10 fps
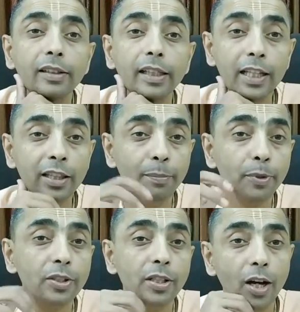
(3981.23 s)
in the
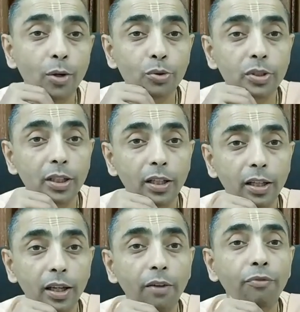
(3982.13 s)
prison house,
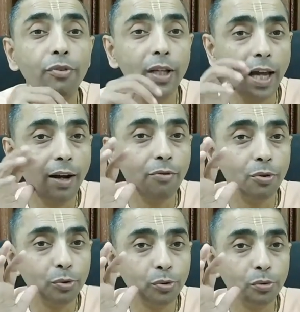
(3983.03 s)
if we have
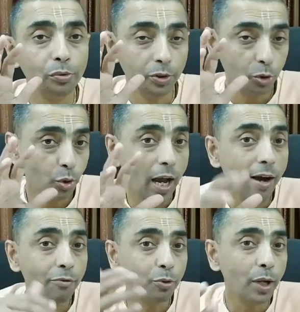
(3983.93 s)
to, you
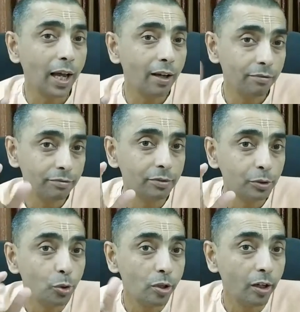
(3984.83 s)
have to have
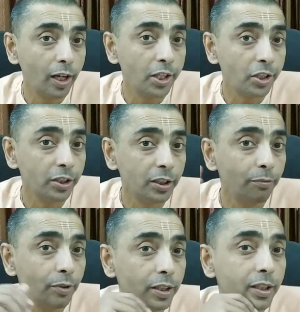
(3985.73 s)
good relationship
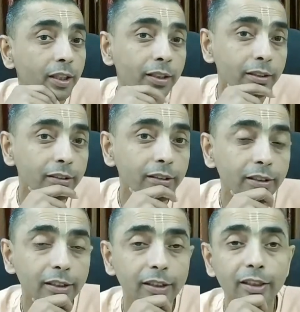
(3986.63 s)
with the
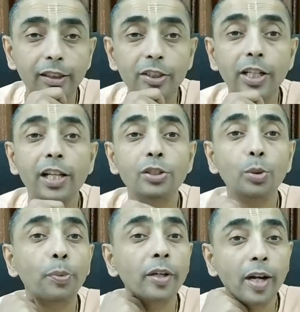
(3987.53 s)
jail
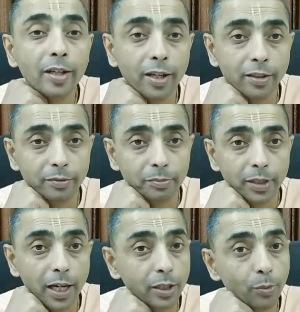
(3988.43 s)
superintendent.
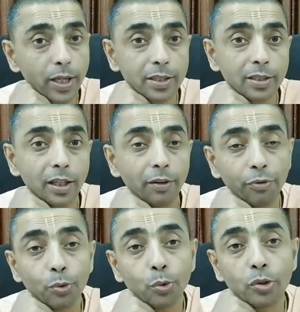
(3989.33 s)
Otherwise, if
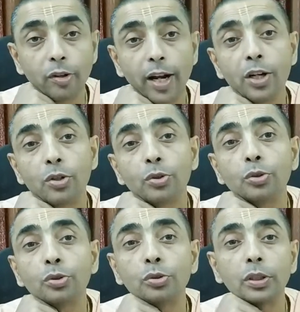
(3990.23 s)
you try
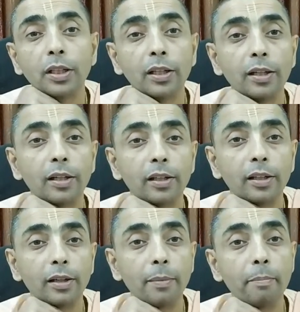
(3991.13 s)
to
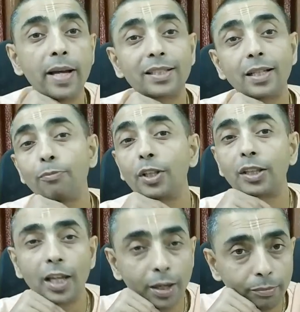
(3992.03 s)
mess up with
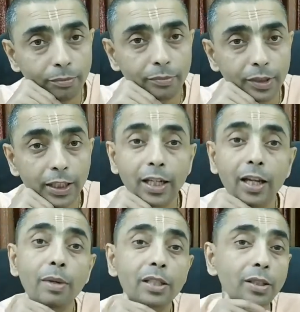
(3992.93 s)
him, he
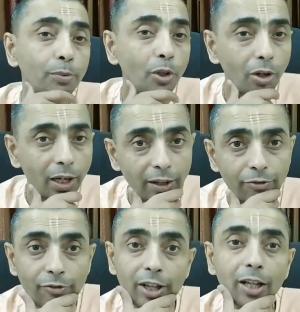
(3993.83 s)
can mess up your life
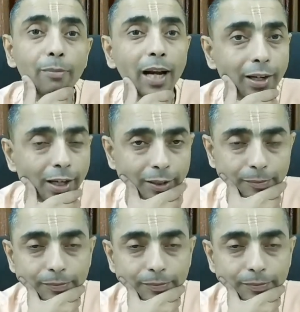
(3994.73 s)
very badly.